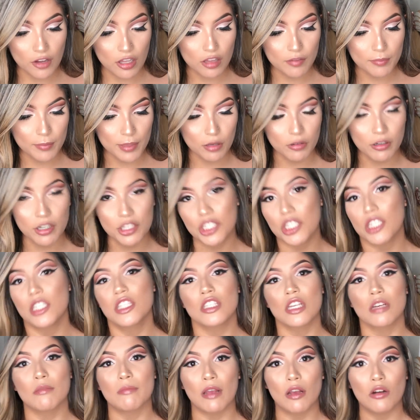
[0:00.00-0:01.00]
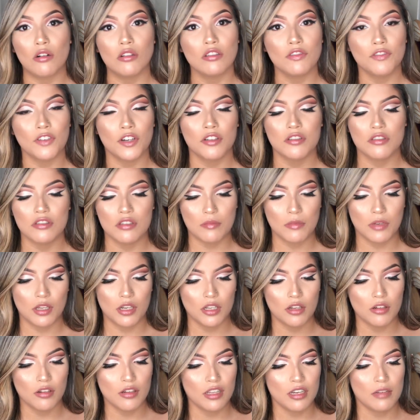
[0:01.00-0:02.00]
all of my questions on my old phone, so I'm
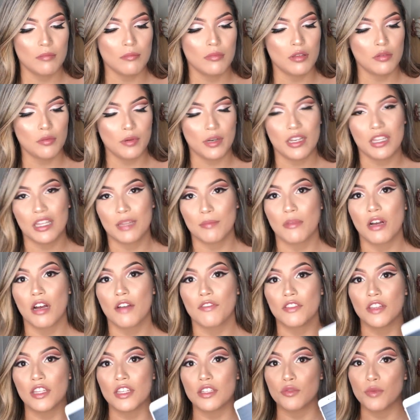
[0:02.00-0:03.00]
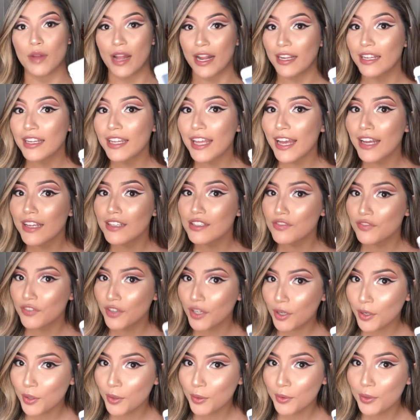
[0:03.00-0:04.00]
gonna go ahead and be reading them off this raggedy ass
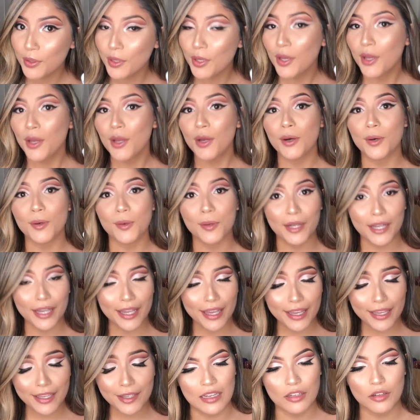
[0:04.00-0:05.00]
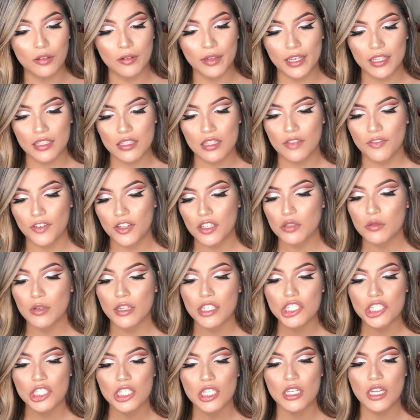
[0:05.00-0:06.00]
phone. Okay, going into the first
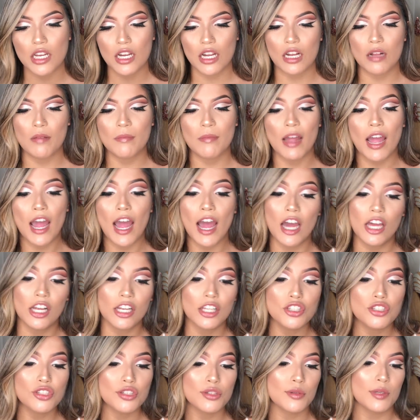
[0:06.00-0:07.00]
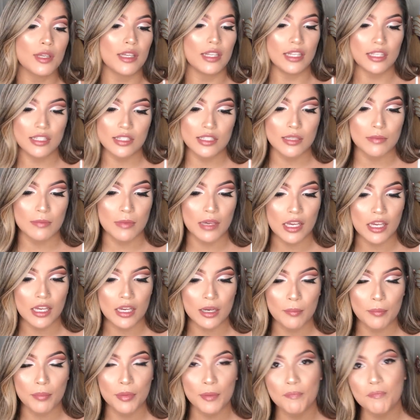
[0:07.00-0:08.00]
question, how did you get into
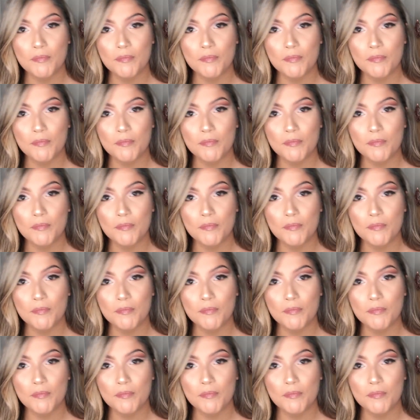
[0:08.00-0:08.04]
makeup?